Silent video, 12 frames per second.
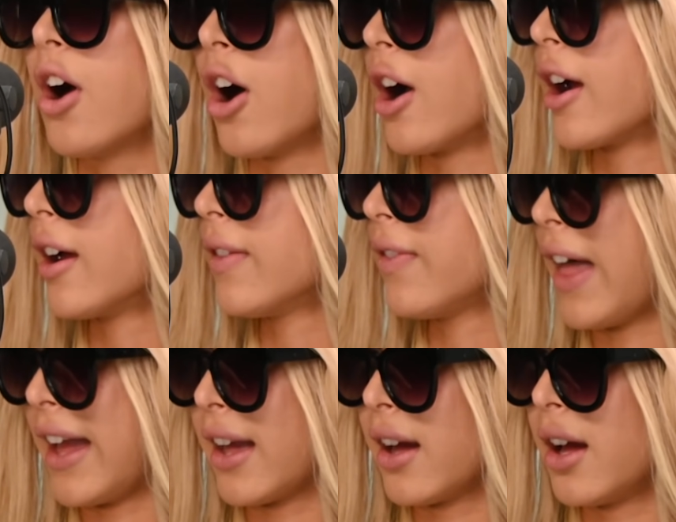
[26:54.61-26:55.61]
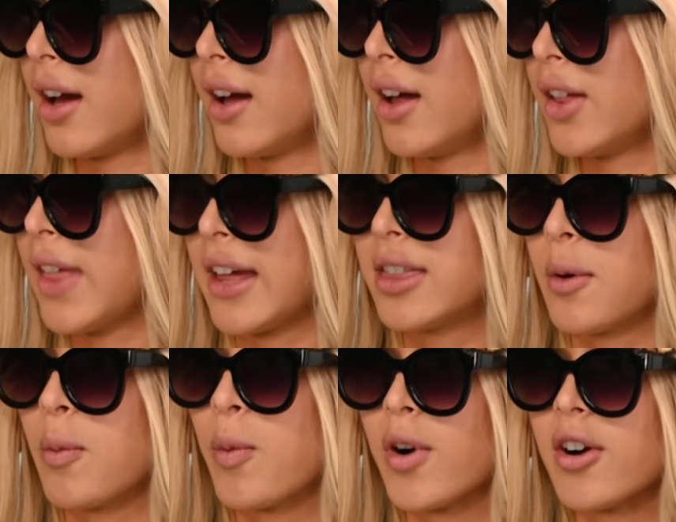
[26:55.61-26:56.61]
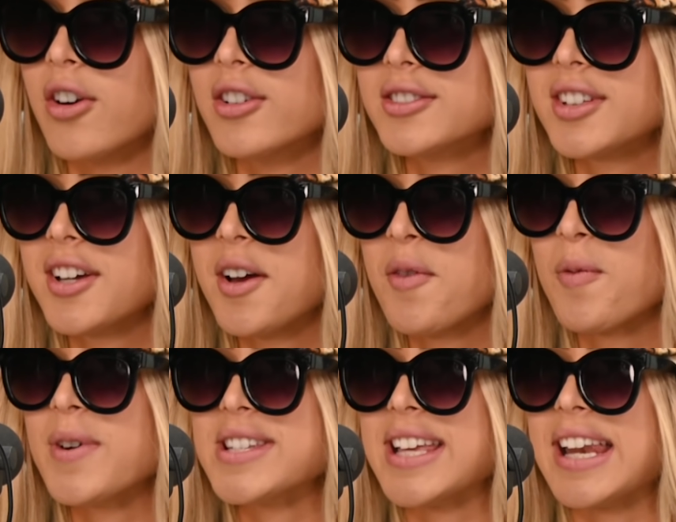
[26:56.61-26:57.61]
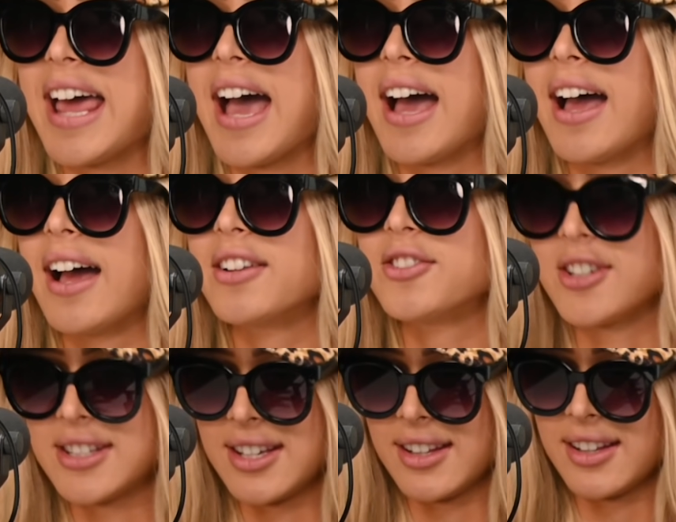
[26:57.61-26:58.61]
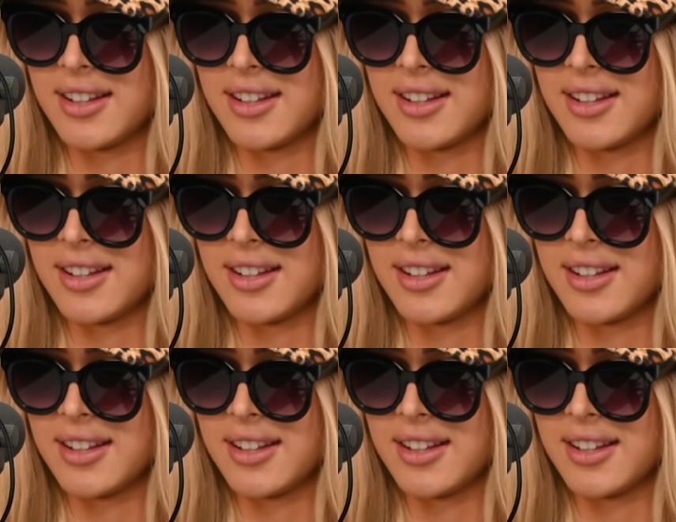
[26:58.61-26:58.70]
our like the world was in just